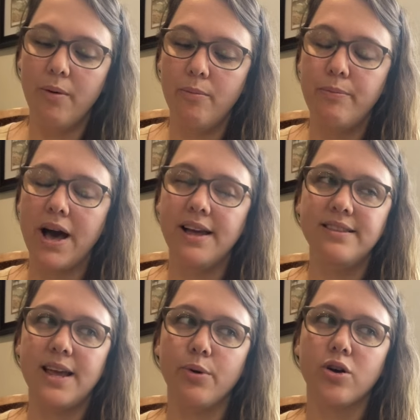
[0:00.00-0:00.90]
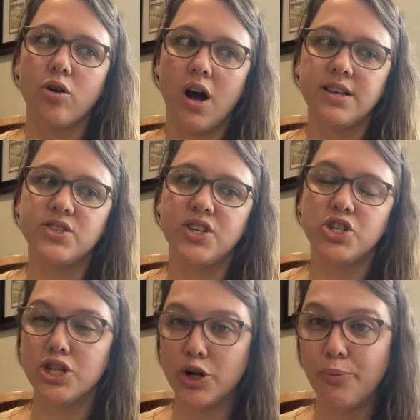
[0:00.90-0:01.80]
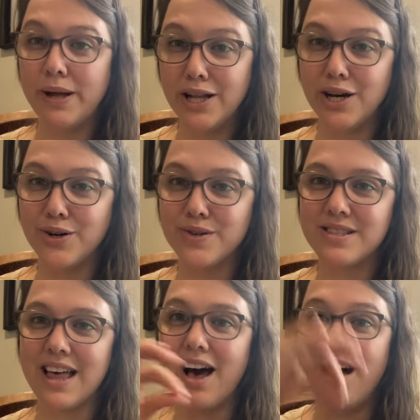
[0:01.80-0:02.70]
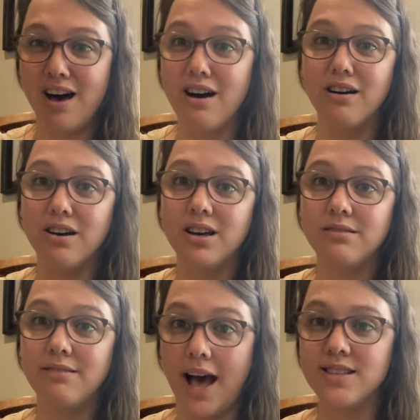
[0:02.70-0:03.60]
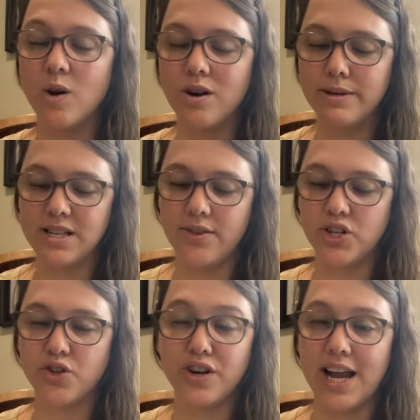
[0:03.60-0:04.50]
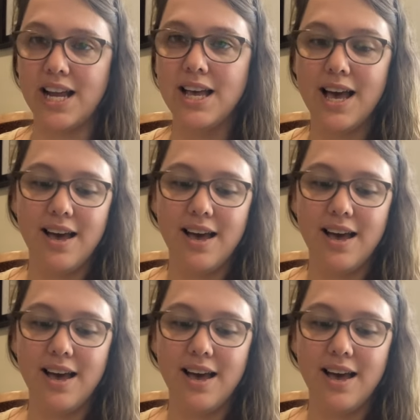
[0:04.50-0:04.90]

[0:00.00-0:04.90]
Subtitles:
But they were cross-stitched little pillows that hung as ornaments on the tree.